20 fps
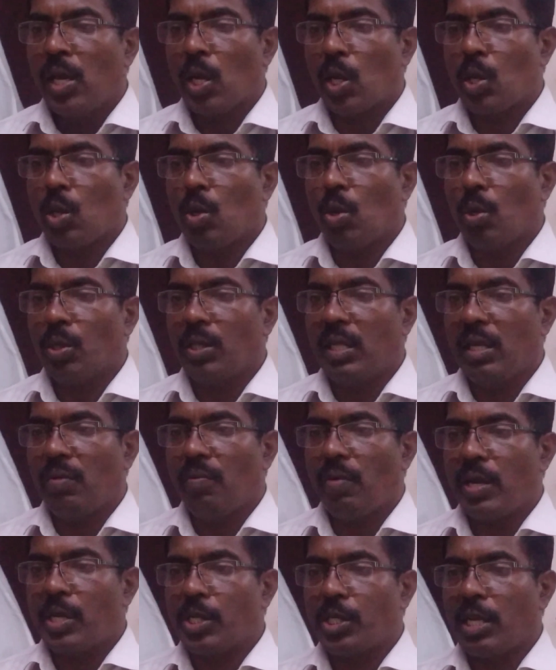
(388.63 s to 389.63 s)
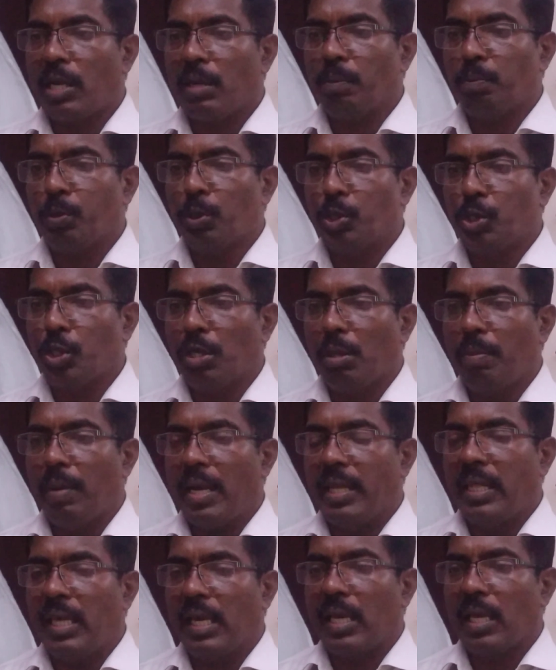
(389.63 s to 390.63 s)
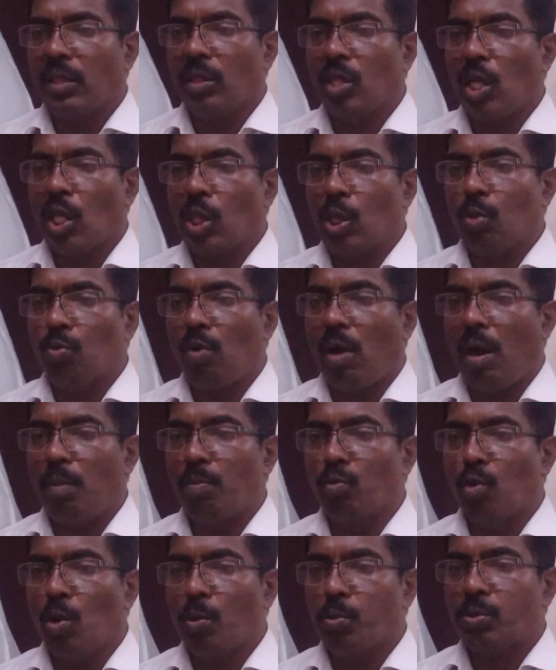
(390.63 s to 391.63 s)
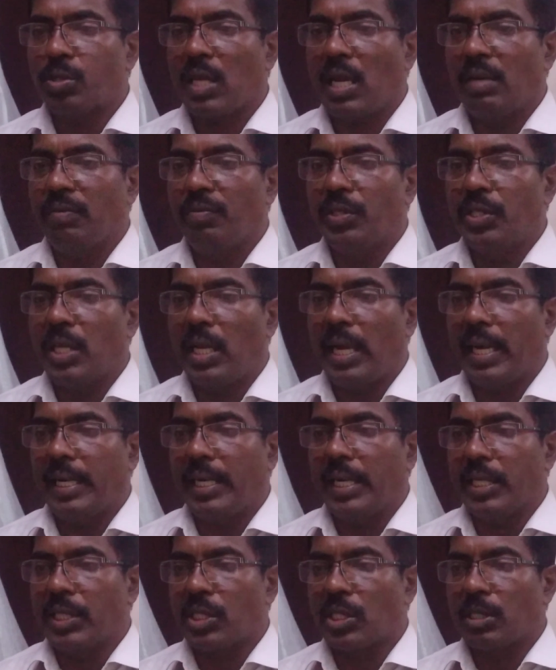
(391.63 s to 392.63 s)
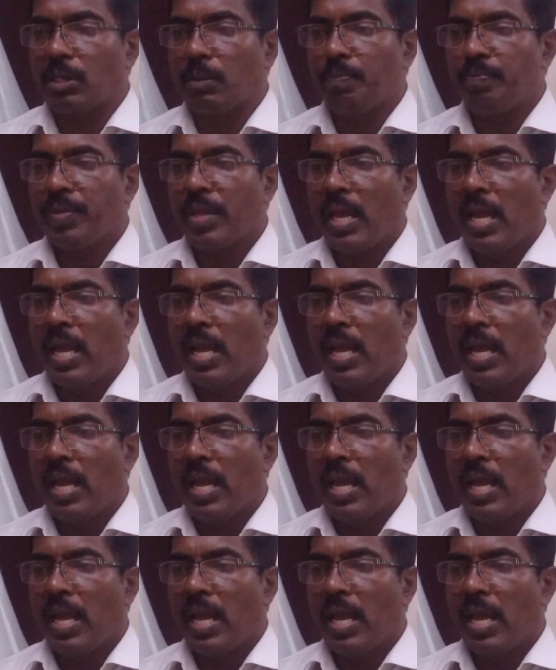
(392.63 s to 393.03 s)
echo the version pushed by the Hindutva mobs and vigilantes.